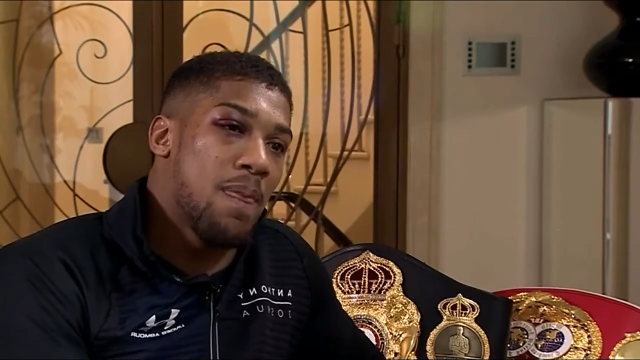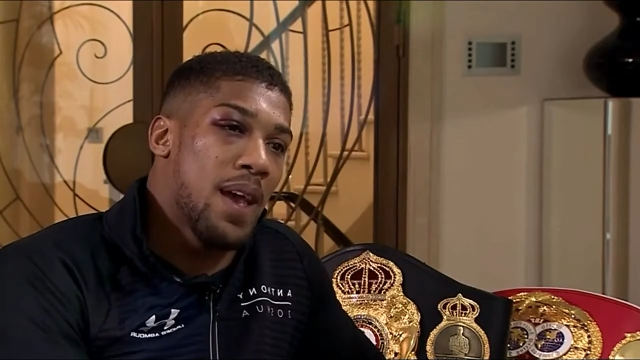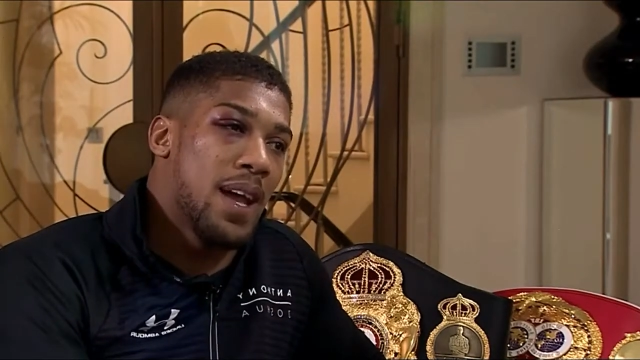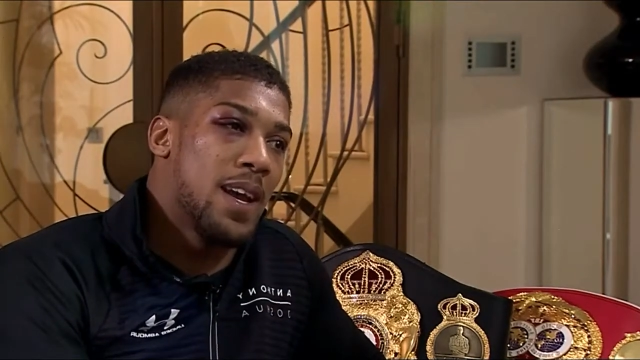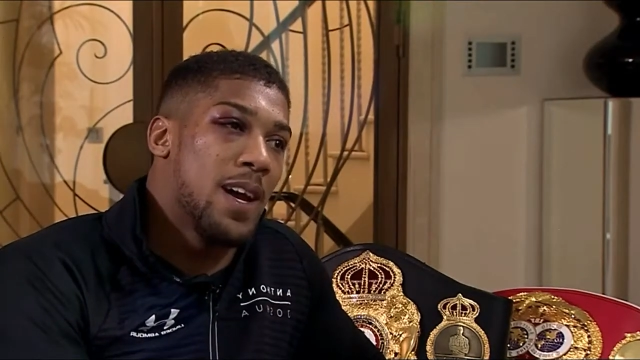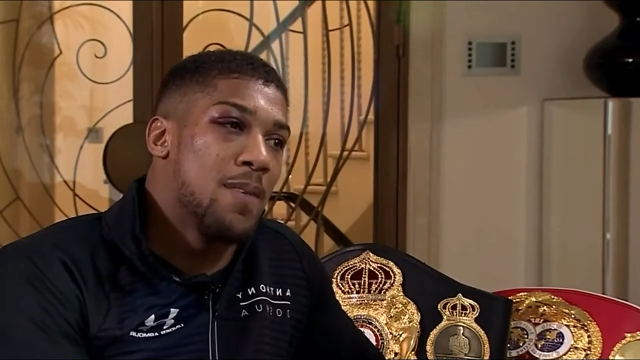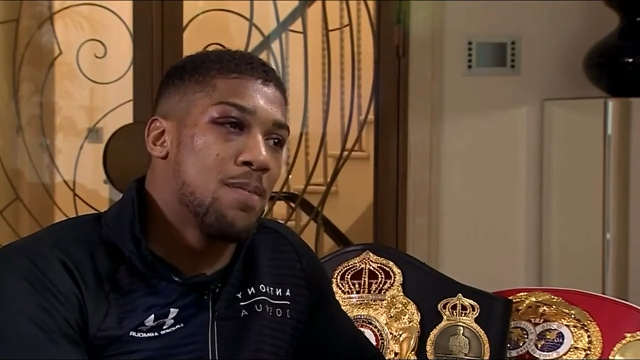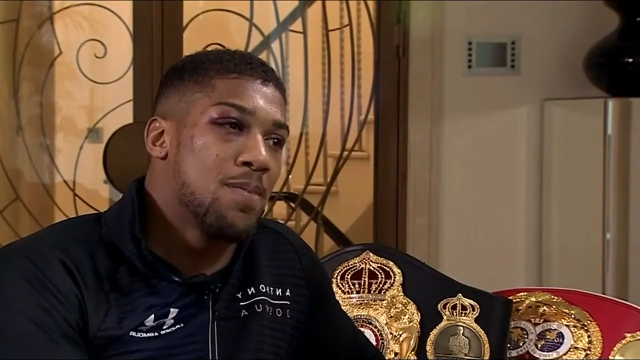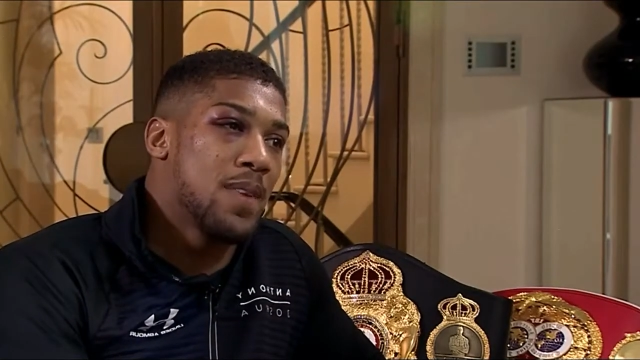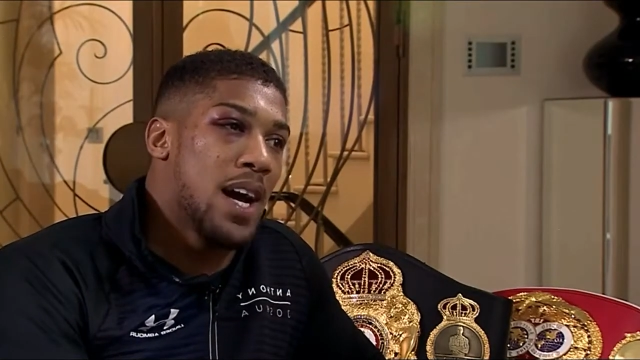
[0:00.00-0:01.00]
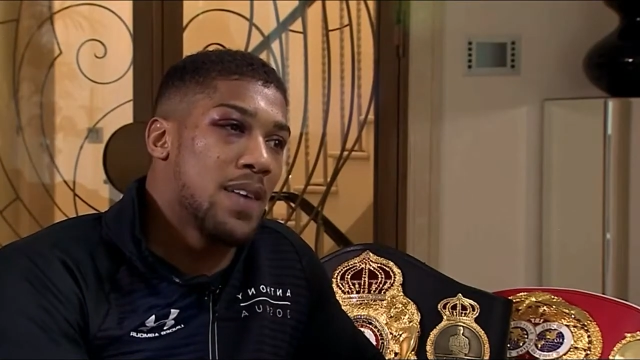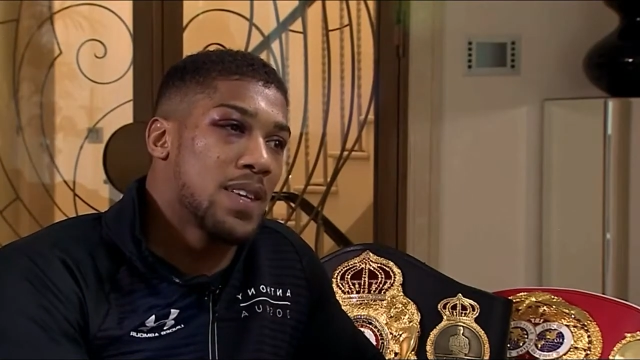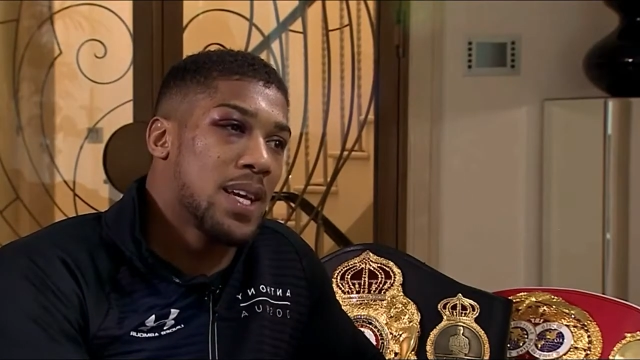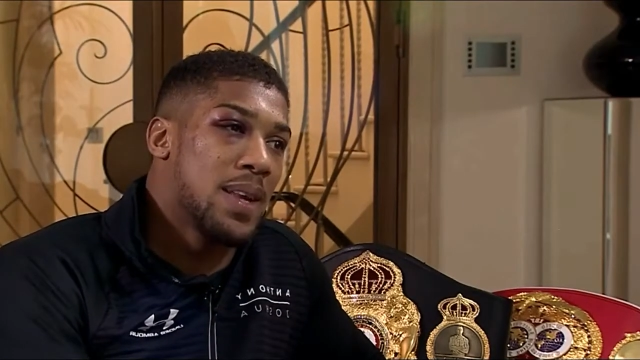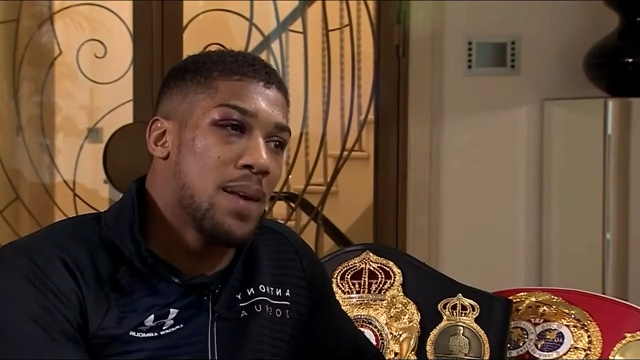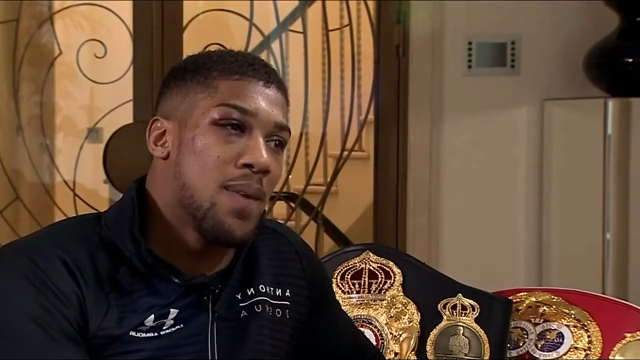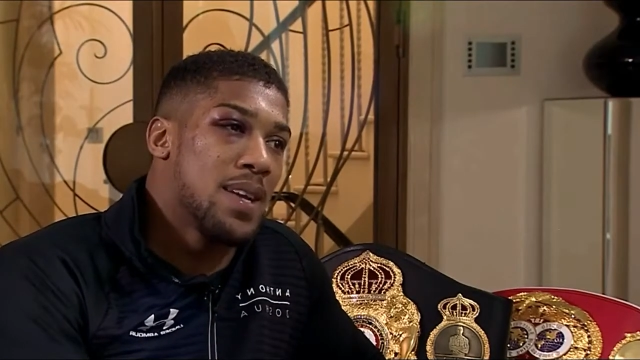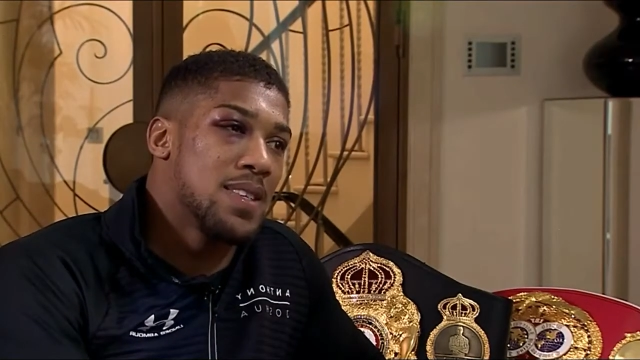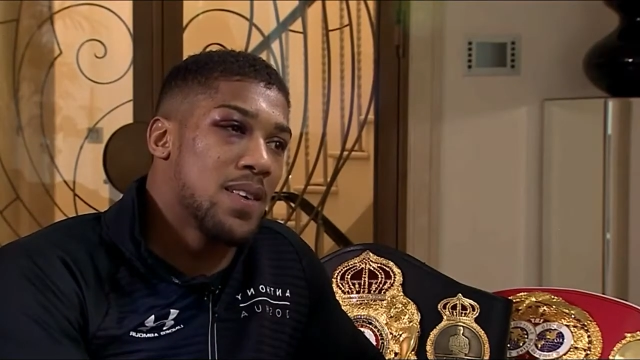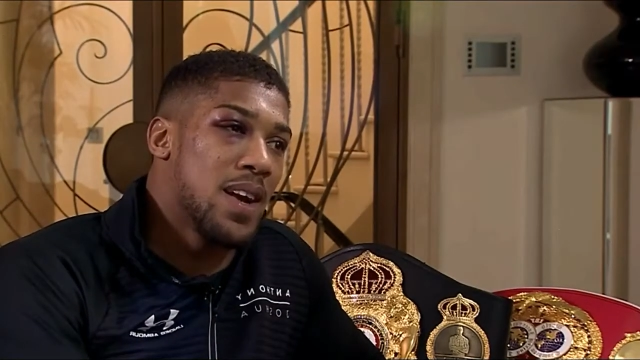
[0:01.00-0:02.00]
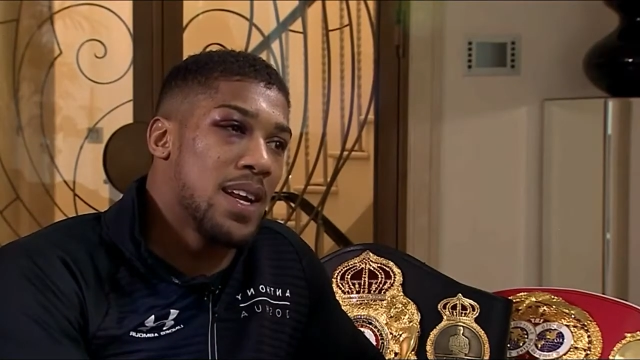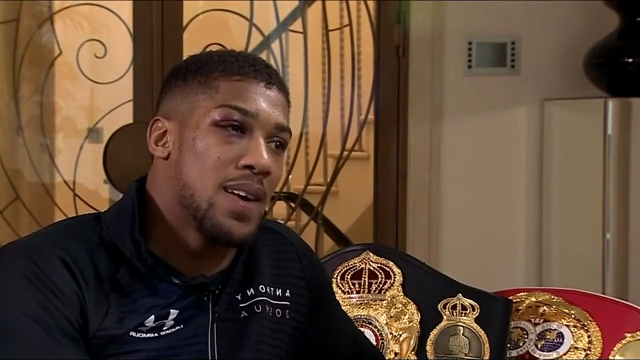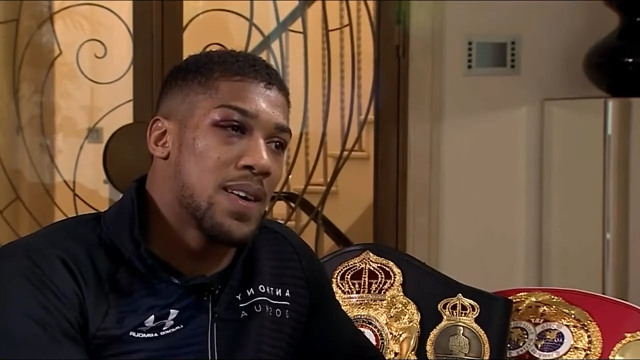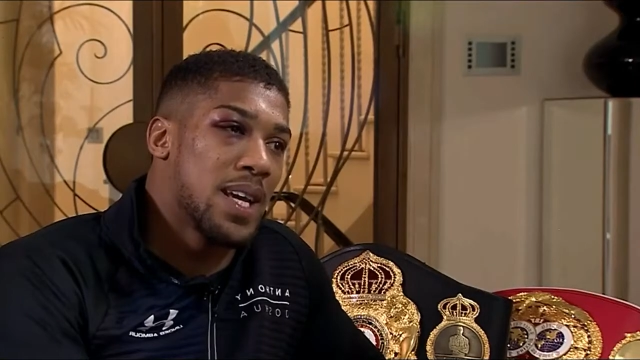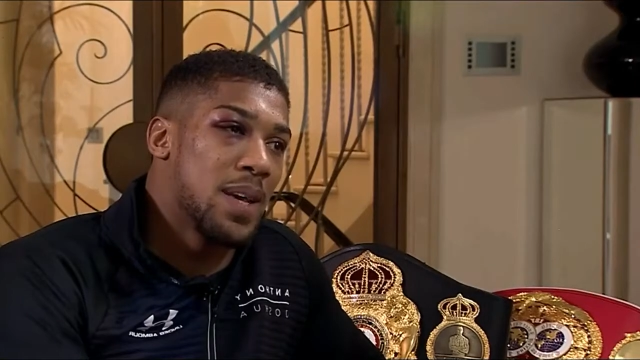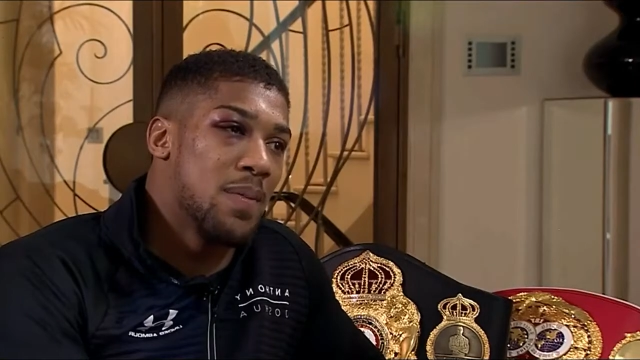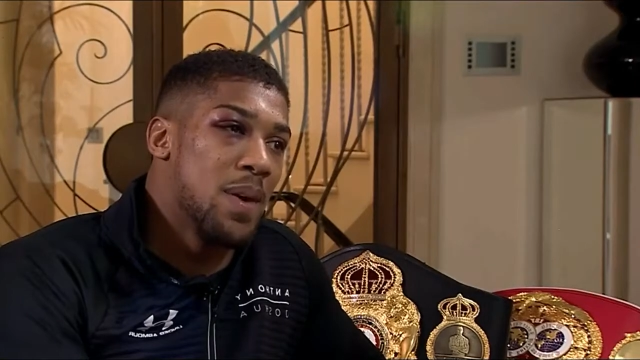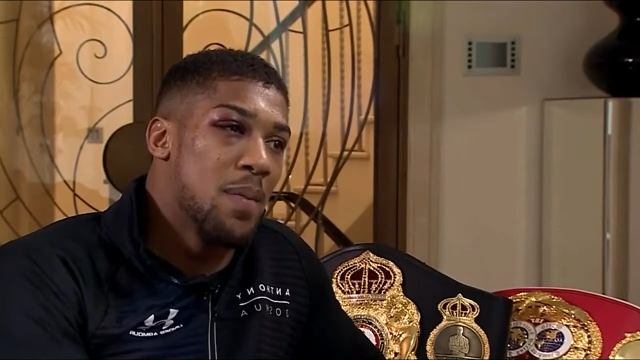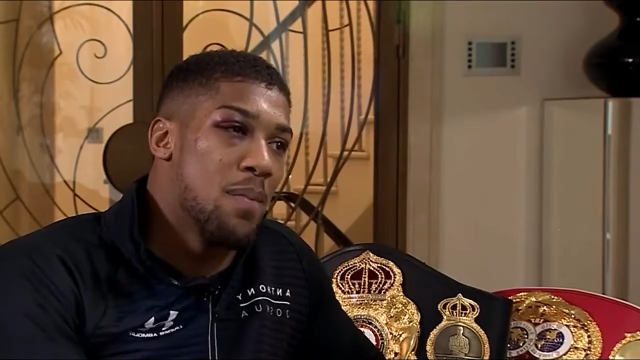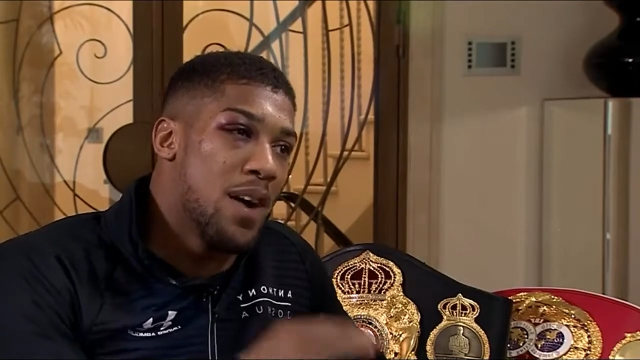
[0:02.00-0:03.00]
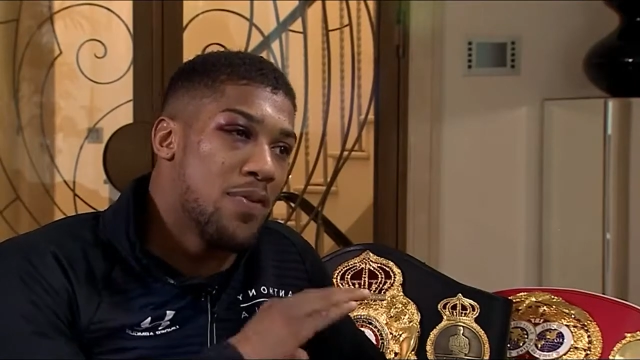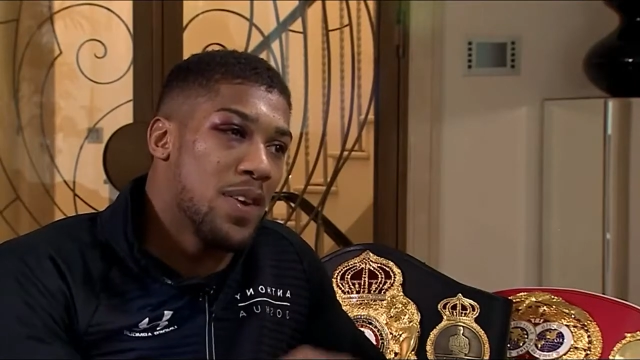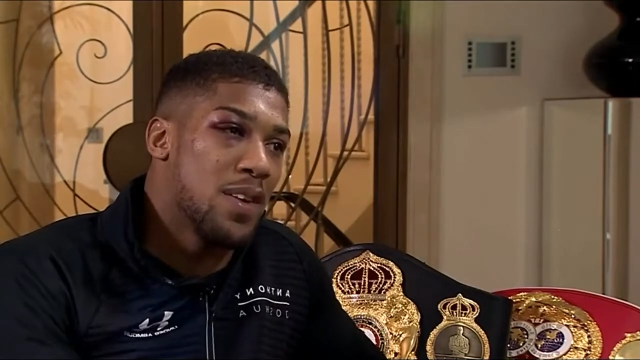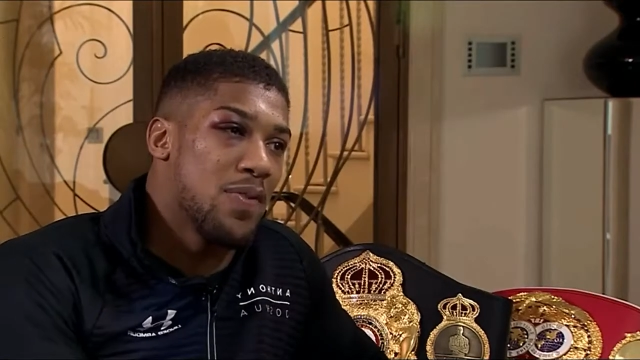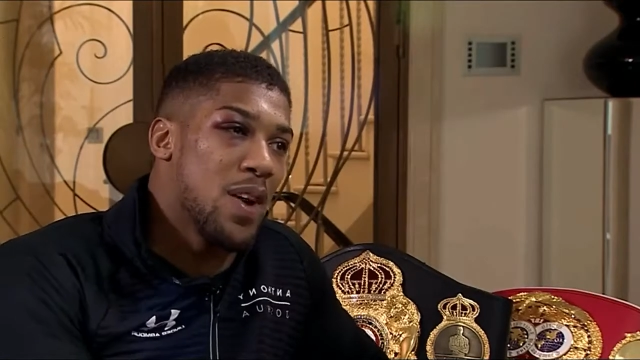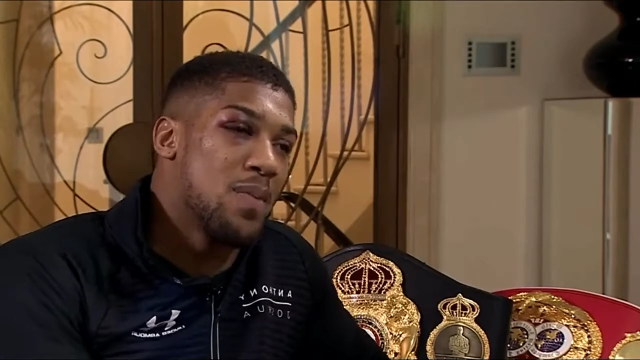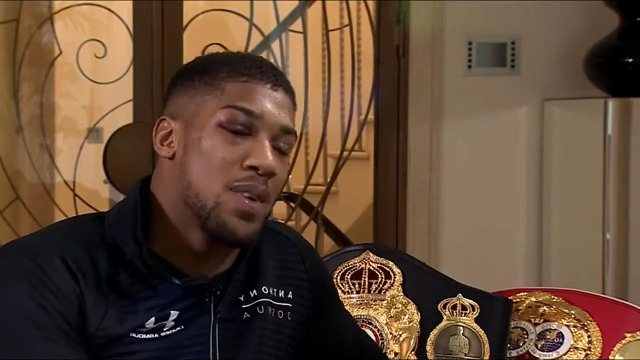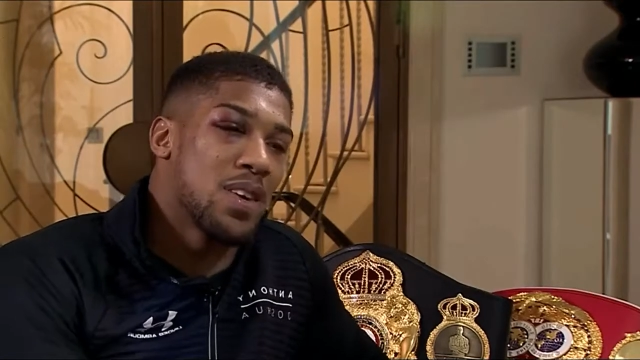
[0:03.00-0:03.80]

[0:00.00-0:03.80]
and I have to keep that mindset right now and keep my feet firmly on the